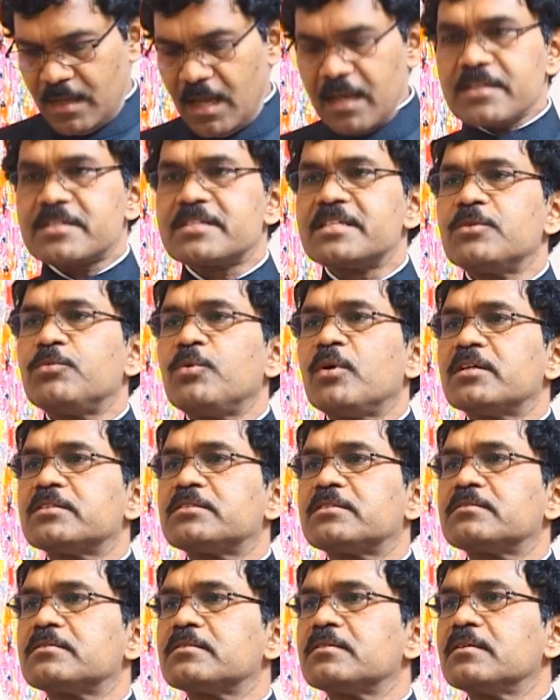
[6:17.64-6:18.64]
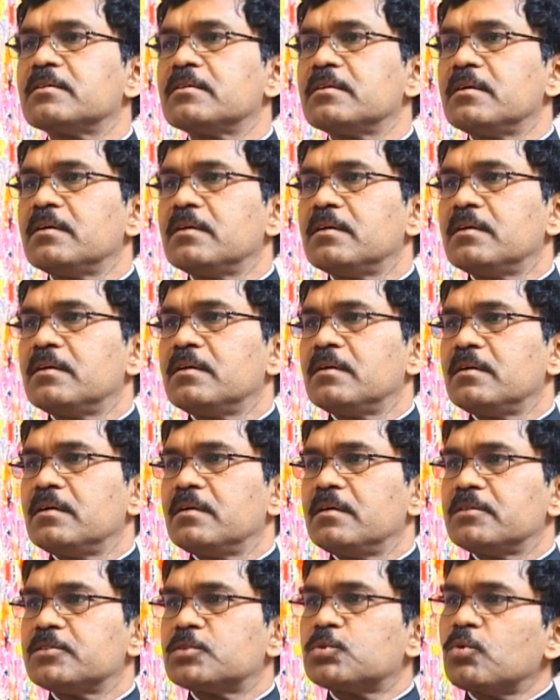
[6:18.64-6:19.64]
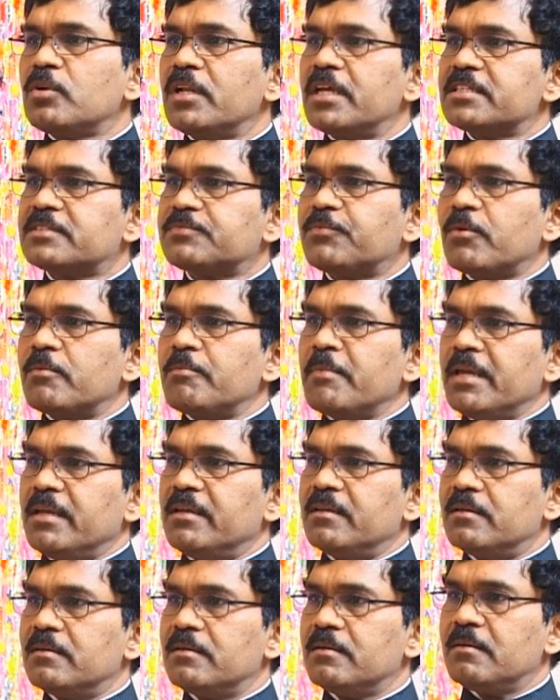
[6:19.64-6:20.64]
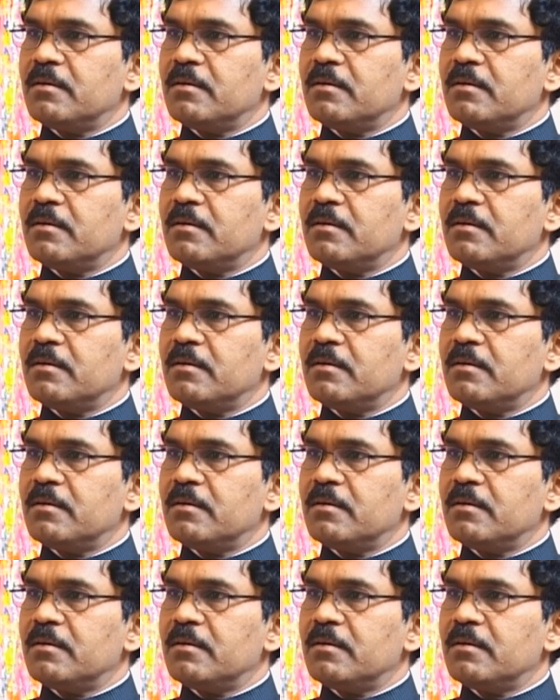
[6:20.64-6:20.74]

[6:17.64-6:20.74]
And she was solace for me.